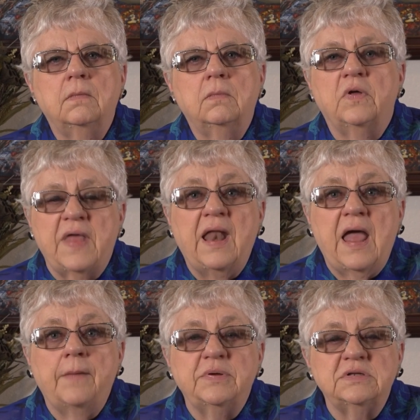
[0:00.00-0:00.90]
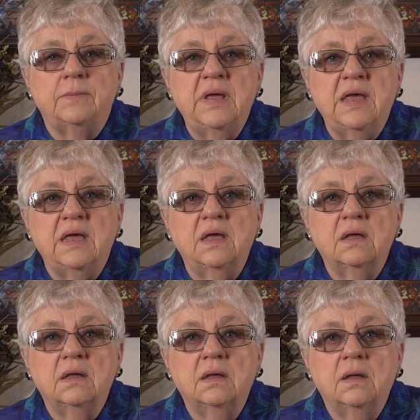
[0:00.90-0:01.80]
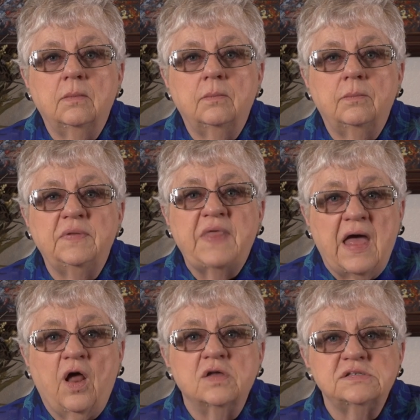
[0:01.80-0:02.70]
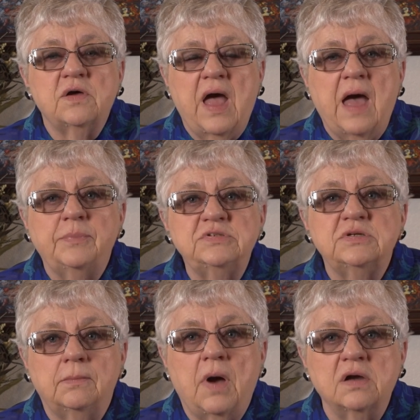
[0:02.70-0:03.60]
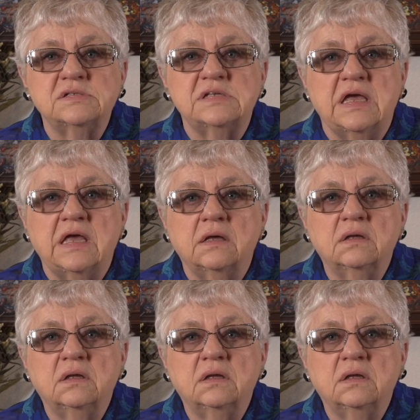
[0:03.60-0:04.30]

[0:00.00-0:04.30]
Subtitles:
Well, that happened to me, but that also happened to Marcy.